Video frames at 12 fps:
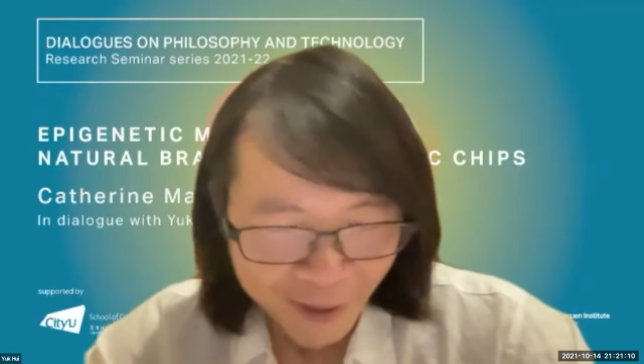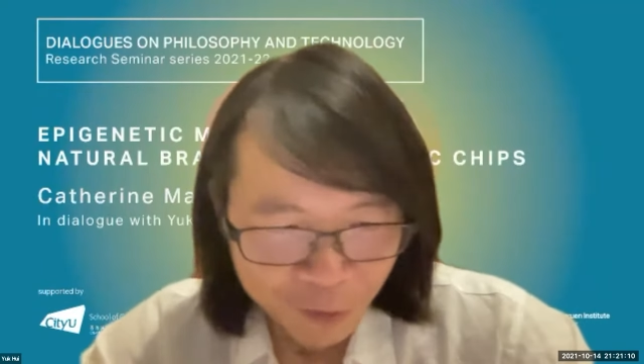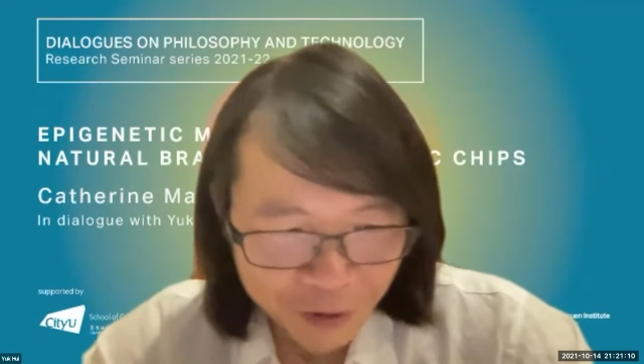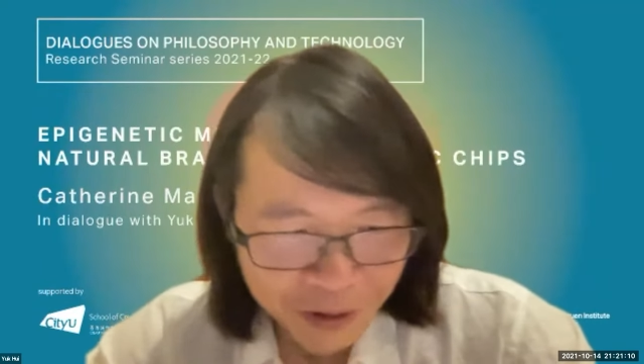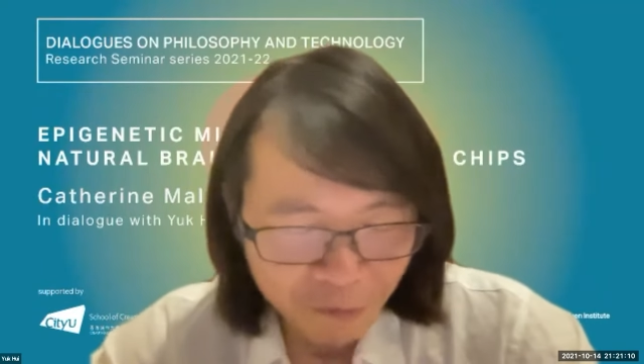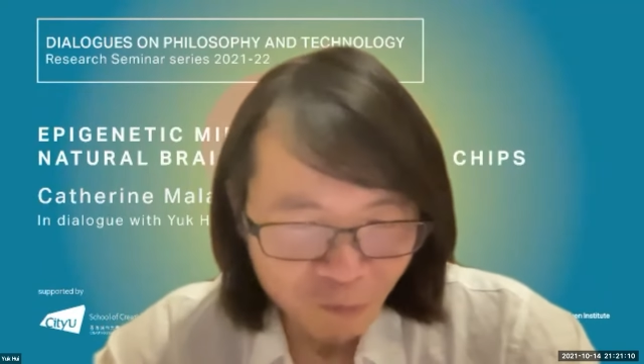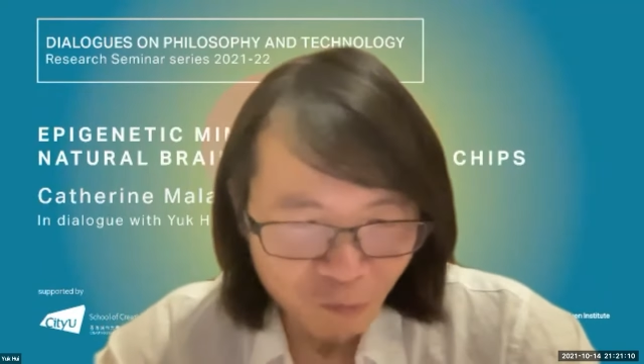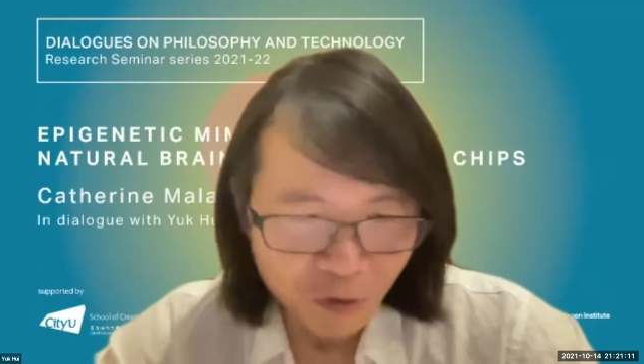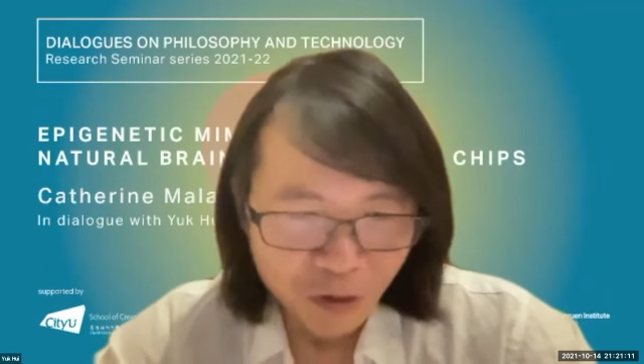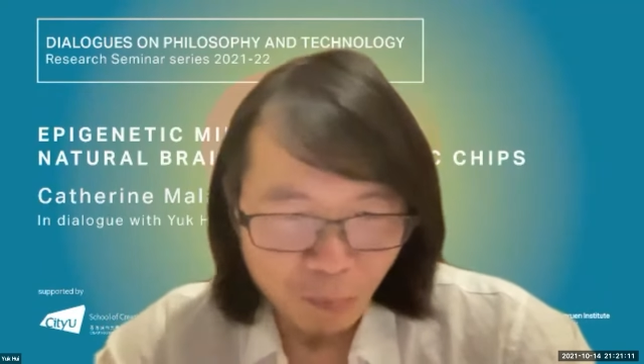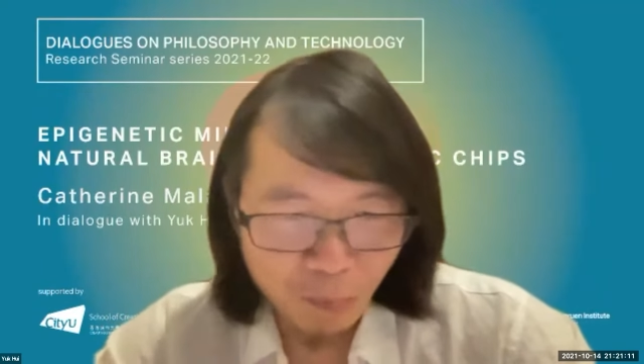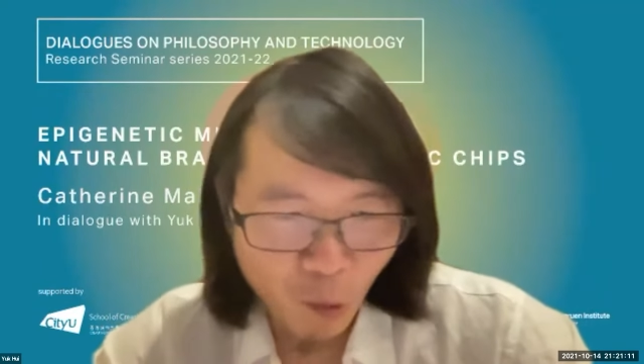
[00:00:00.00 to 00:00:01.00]
out
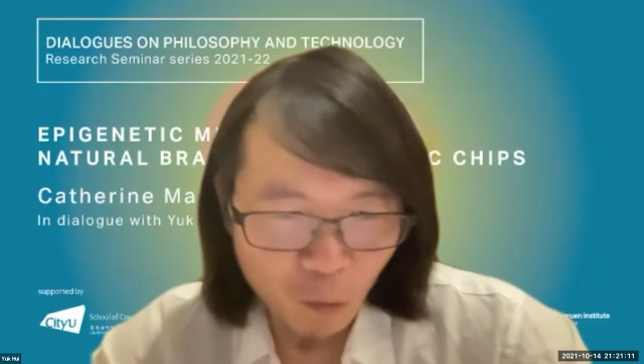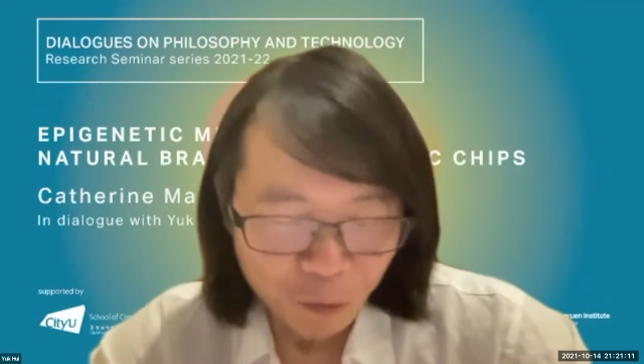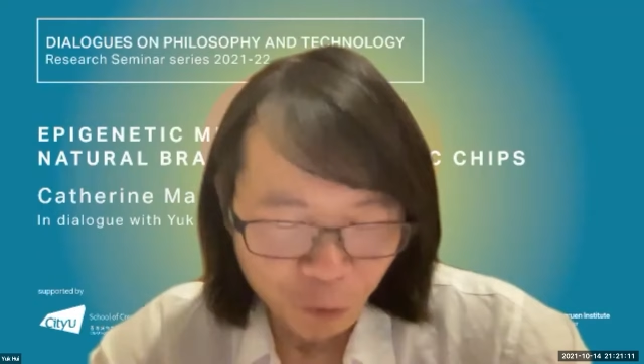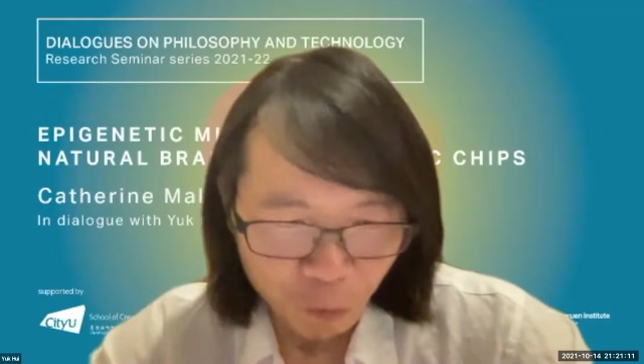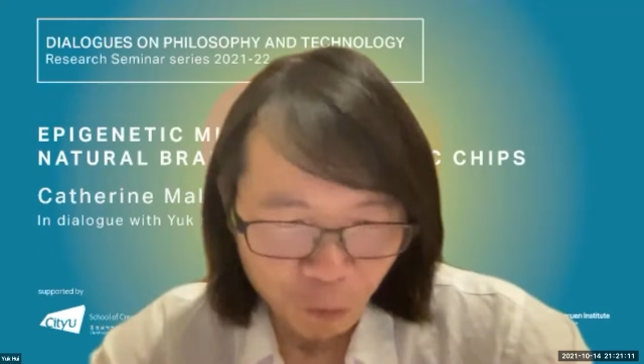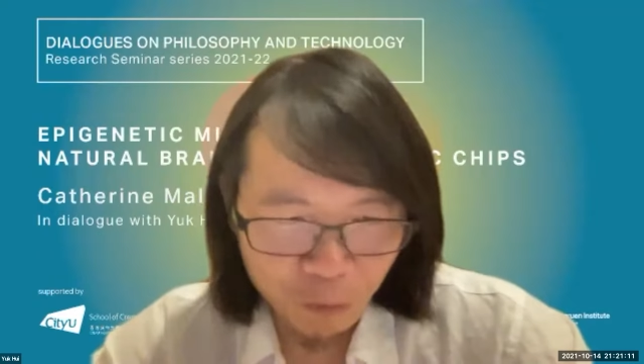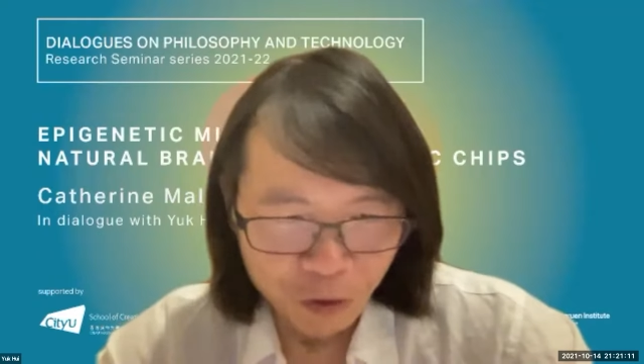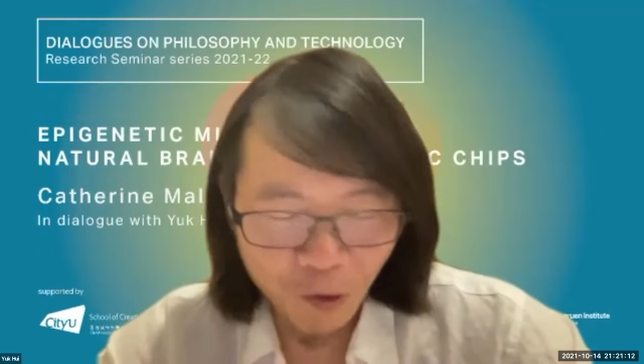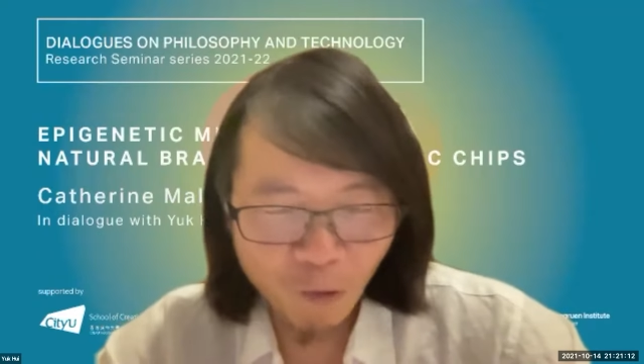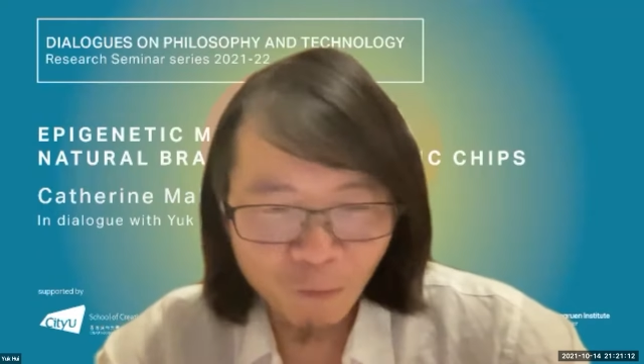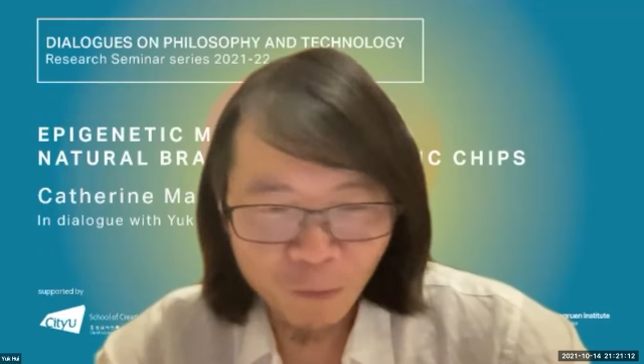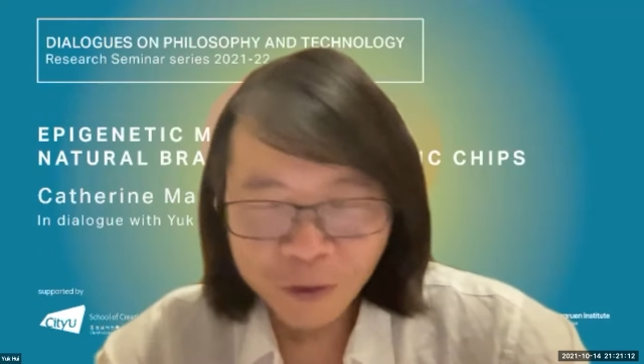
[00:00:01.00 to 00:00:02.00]
different models
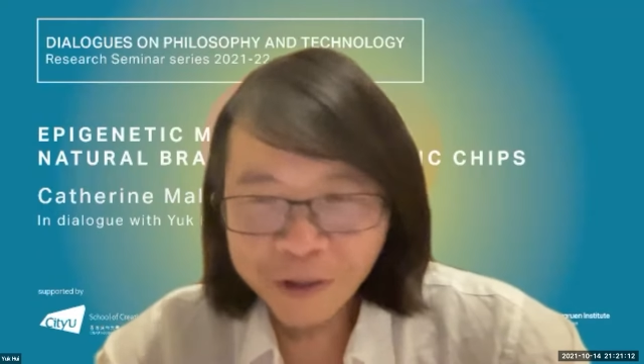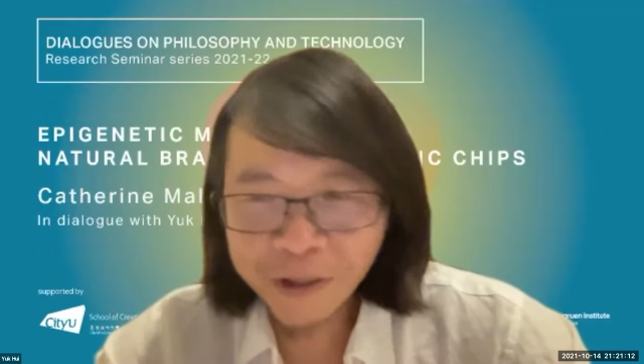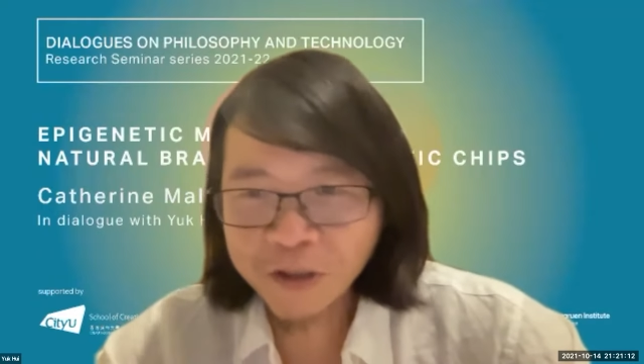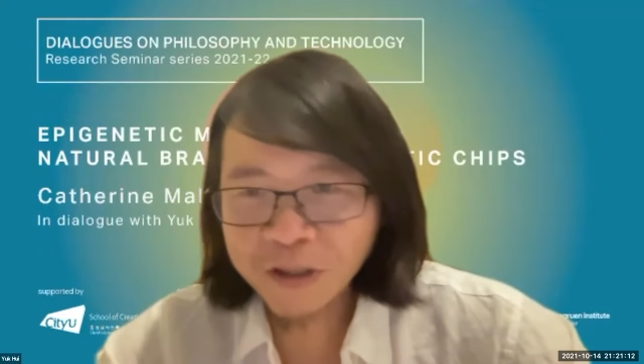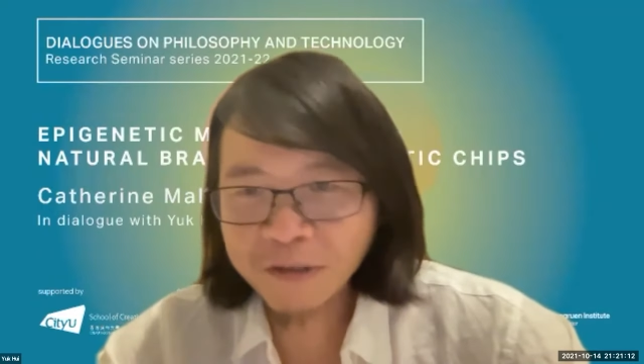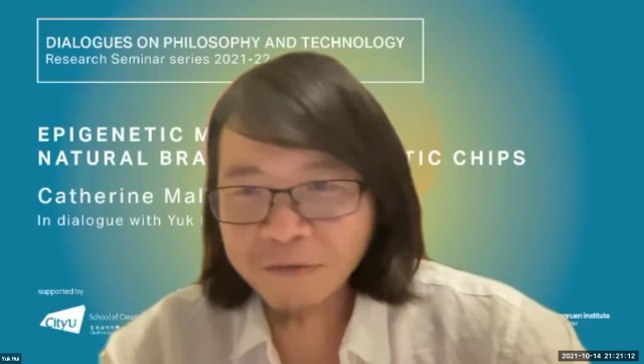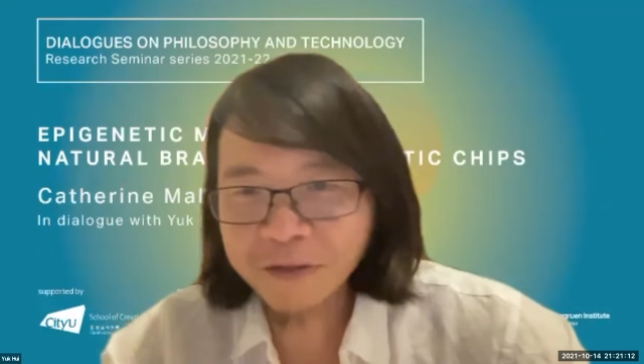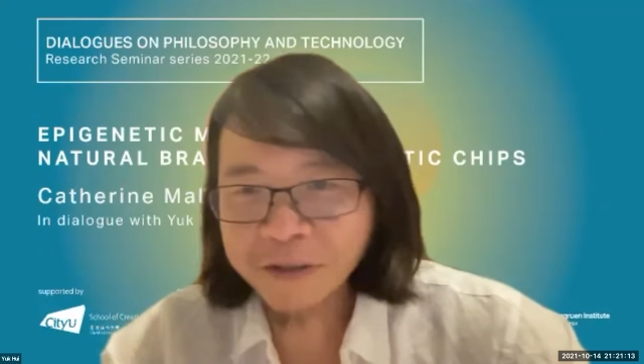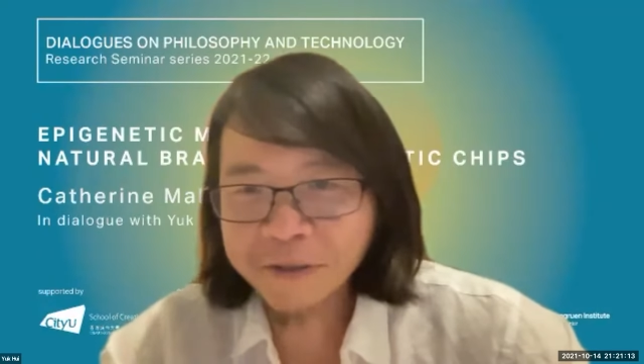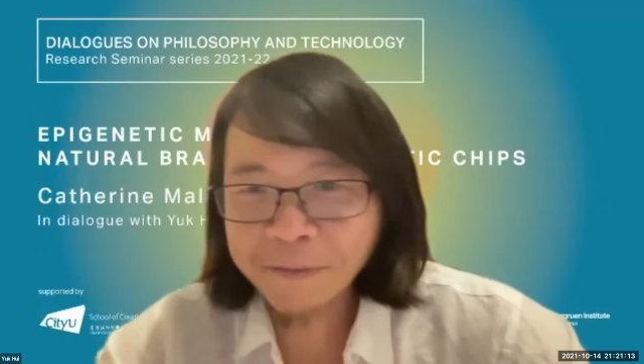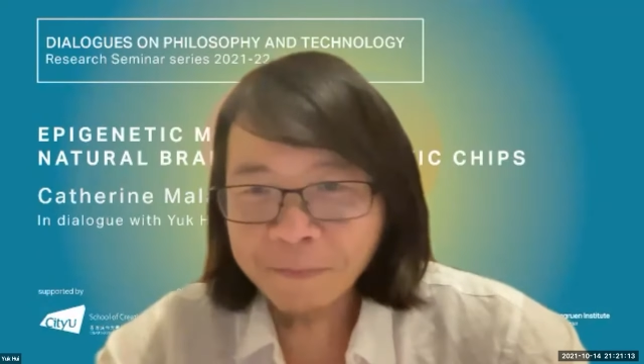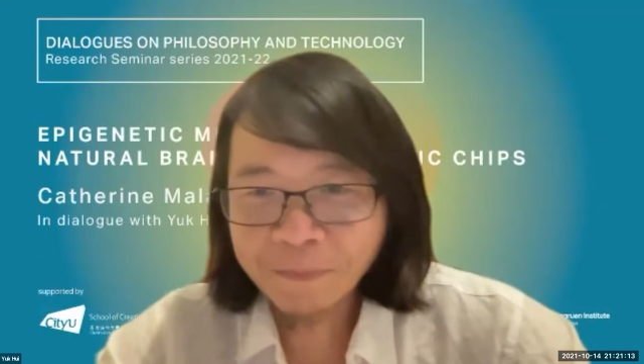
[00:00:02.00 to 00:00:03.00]
of
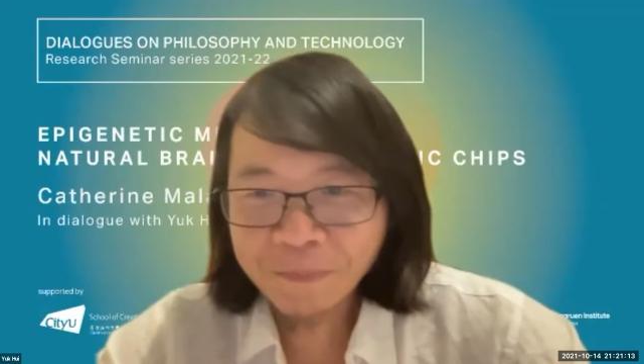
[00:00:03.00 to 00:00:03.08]
recursivity.